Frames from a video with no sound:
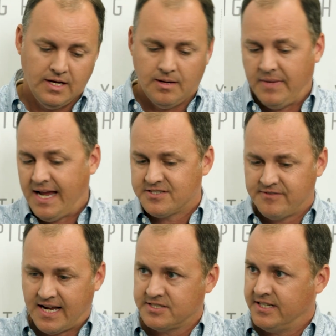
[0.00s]
a mass
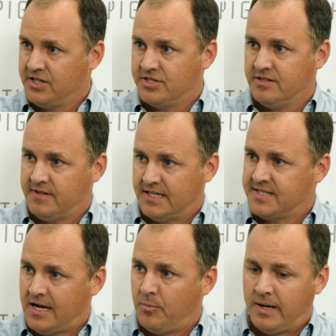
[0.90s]
vaccination of that
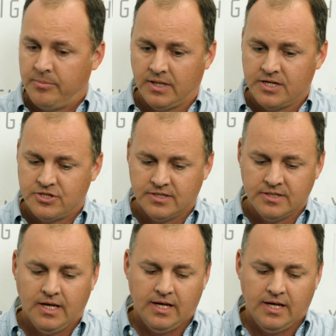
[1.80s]
sow population,